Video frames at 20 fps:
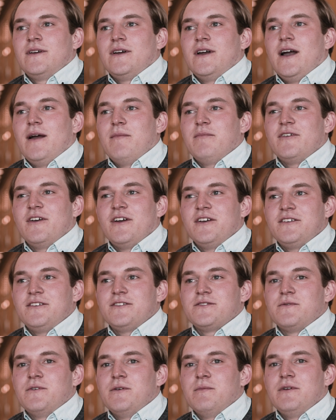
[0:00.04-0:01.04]
I'm
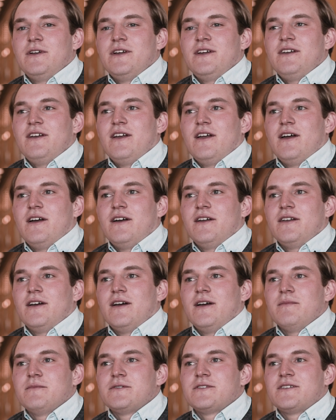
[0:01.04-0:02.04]
Titus Wimmerling and
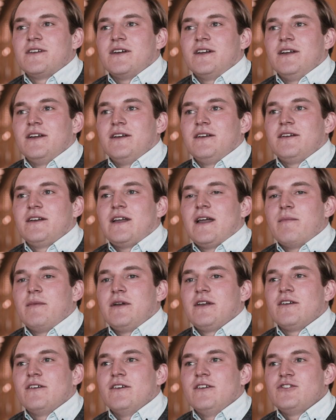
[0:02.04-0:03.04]
I'm studying
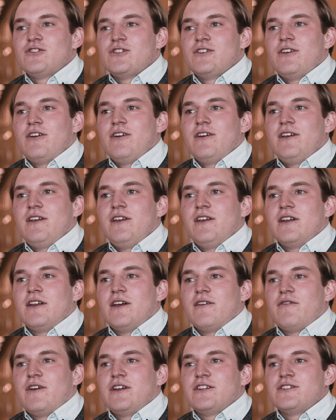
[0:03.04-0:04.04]
chemical engineering here
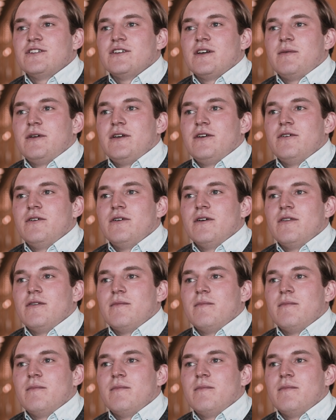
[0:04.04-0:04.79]
at FHNW in the